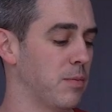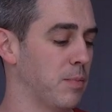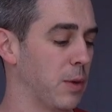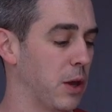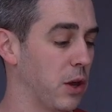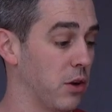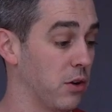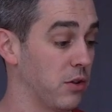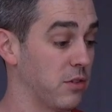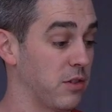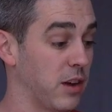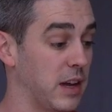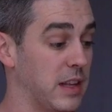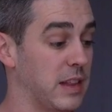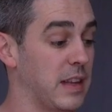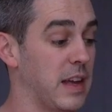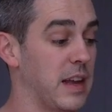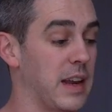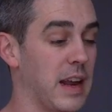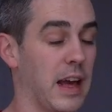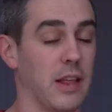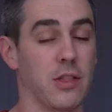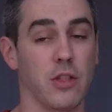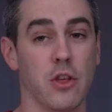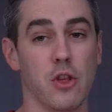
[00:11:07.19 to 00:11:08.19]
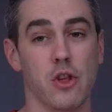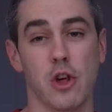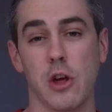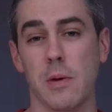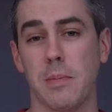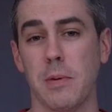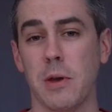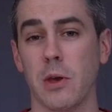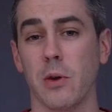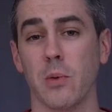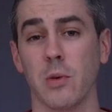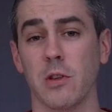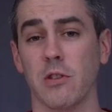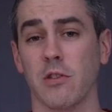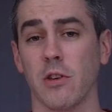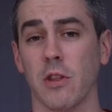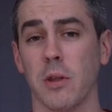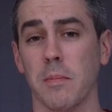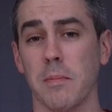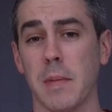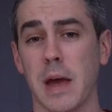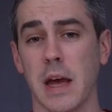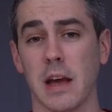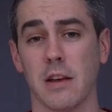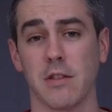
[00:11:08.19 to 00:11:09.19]
because I did add the GPU into the
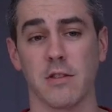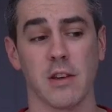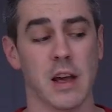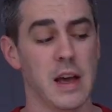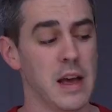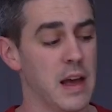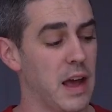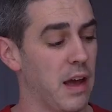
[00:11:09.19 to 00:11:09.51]
mix.